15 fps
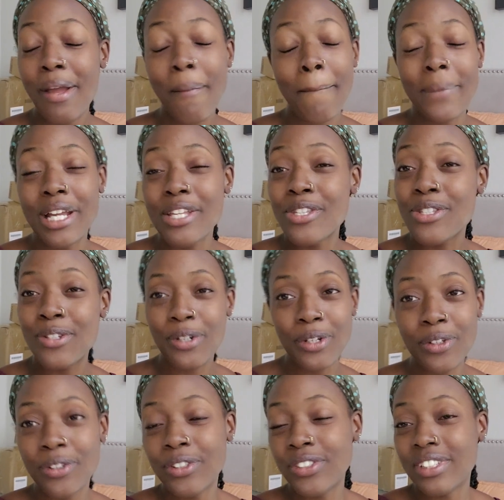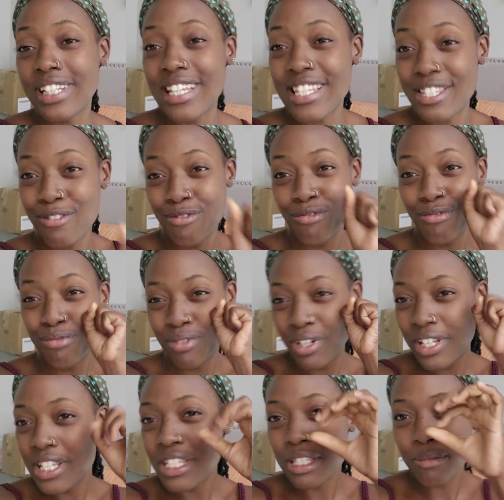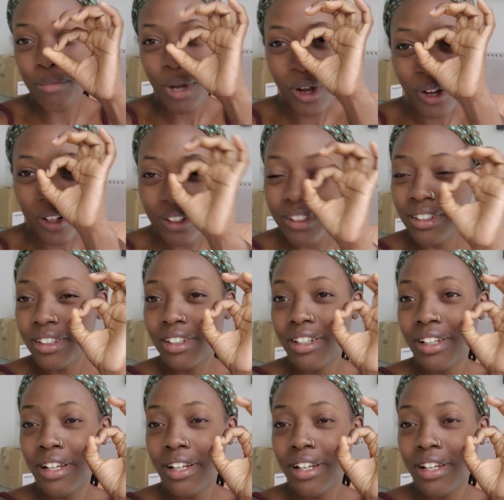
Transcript: my circle is really small,